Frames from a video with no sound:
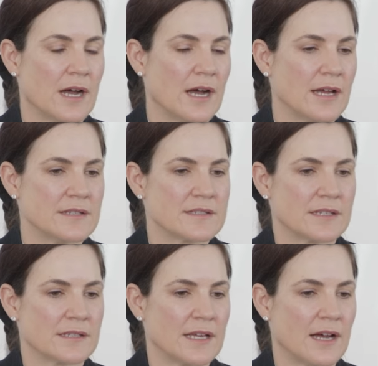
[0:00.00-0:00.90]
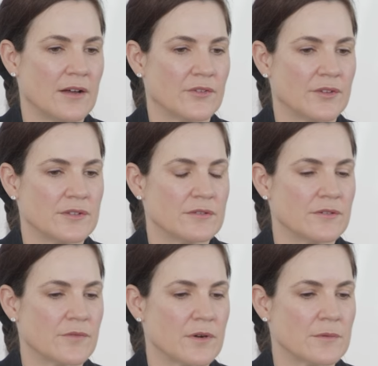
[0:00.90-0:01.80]
guys and gals in
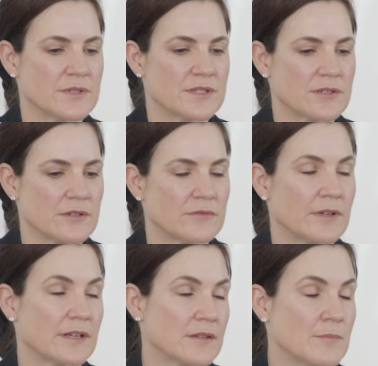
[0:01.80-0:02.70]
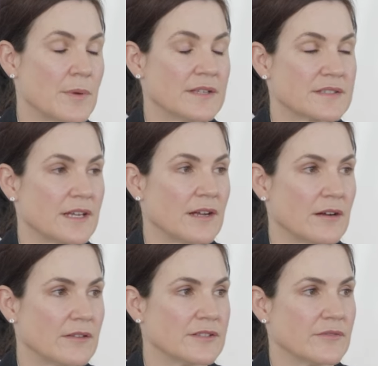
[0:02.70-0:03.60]
uniform deserve like the best
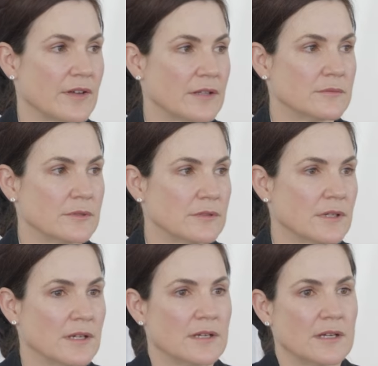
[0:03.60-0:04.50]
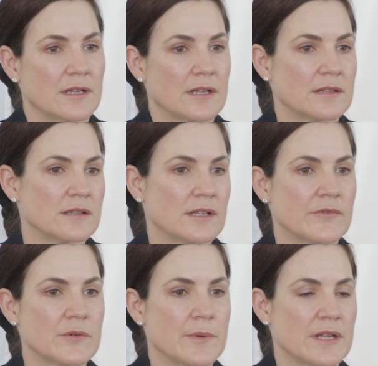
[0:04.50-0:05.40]
care that's available. And I think that
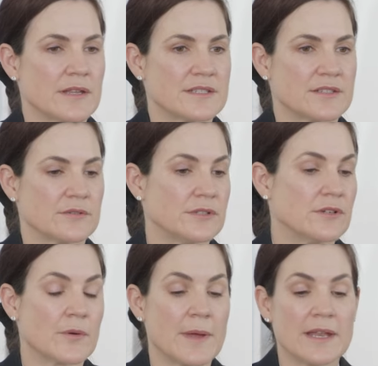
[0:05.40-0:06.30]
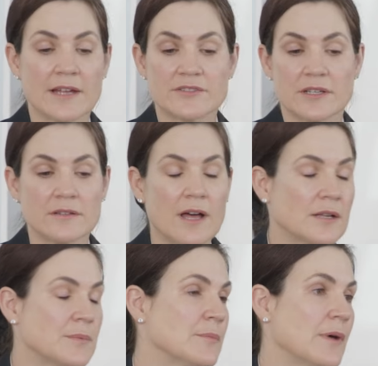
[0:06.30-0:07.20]
everybody that's still in uniform, and actually a
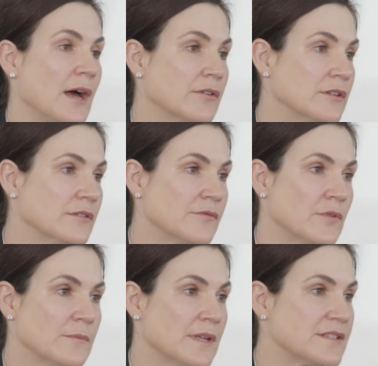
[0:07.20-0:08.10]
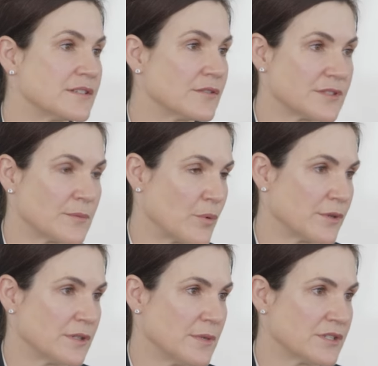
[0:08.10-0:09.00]
lot of people out of uniform that still
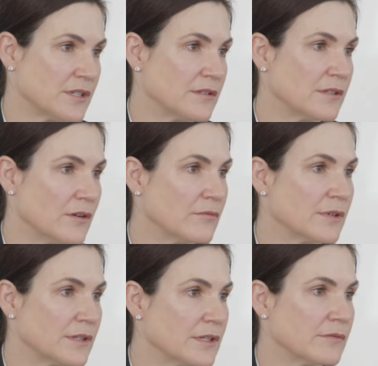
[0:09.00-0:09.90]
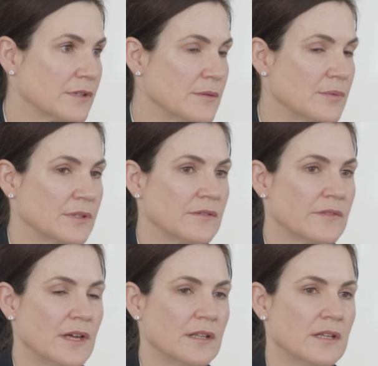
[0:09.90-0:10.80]
support the mission, you know, really, really believe
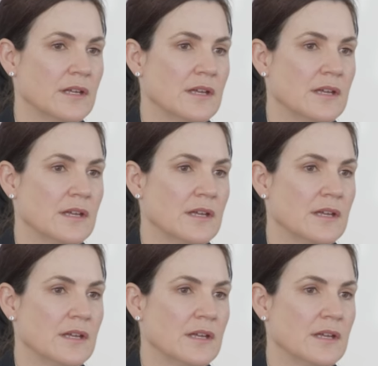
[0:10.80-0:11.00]
that.